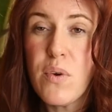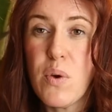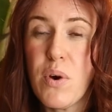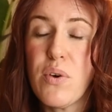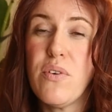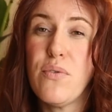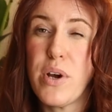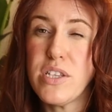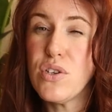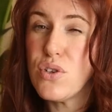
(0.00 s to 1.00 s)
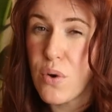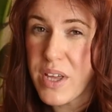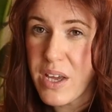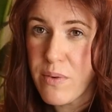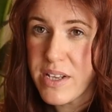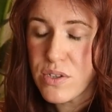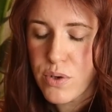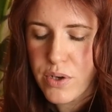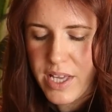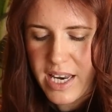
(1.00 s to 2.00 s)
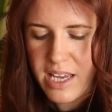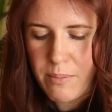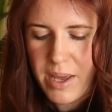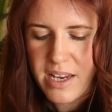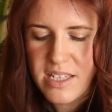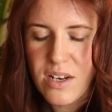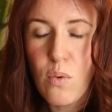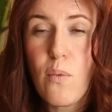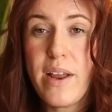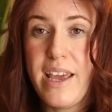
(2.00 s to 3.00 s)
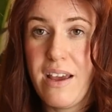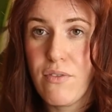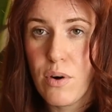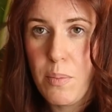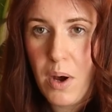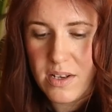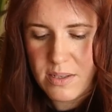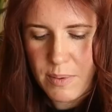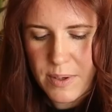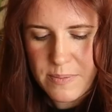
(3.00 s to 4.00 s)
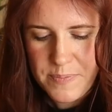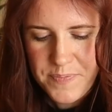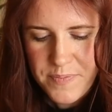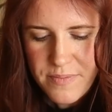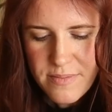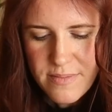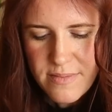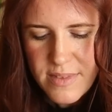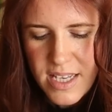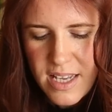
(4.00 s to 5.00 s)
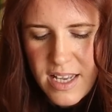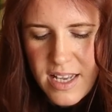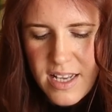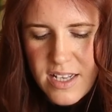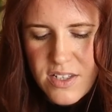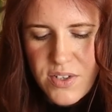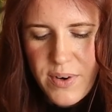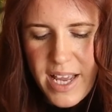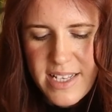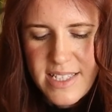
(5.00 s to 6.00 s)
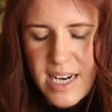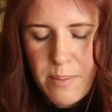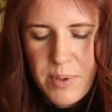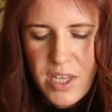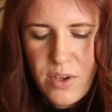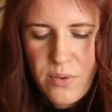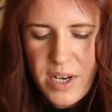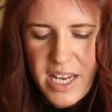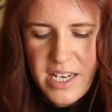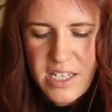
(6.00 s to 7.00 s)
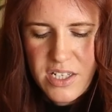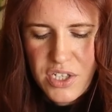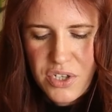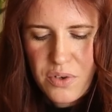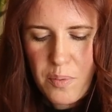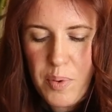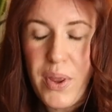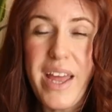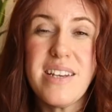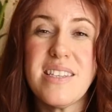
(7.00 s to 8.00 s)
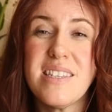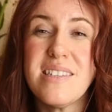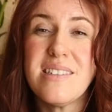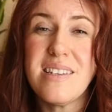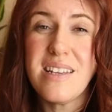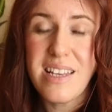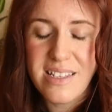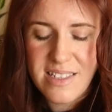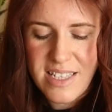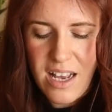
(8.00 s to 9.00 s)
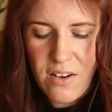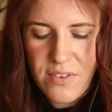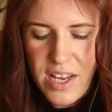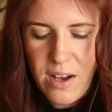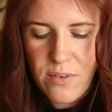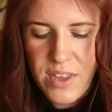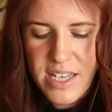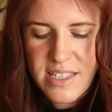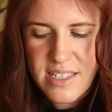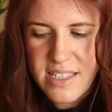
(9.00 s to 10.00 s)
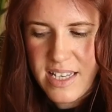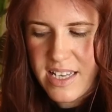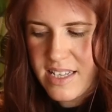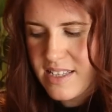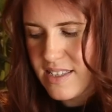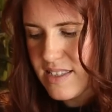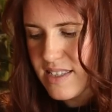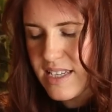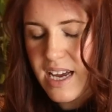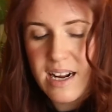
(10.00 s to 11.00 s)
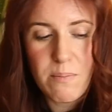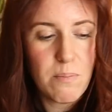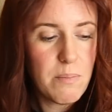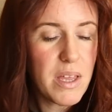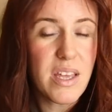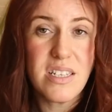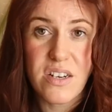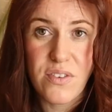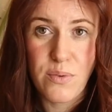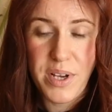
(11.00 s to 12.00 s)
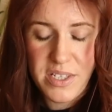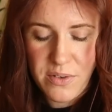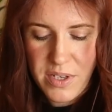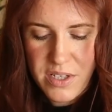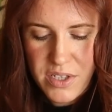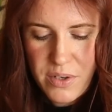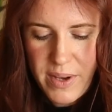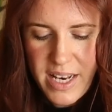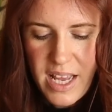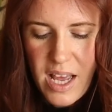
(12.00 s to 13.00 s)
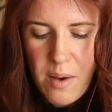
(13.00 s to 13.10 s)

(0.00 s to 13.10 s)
We want to avoid soaking wet soil getting compacted whenever possible. So next up, you need to plant the seed itself. Now, this is got a million different ways you can do it,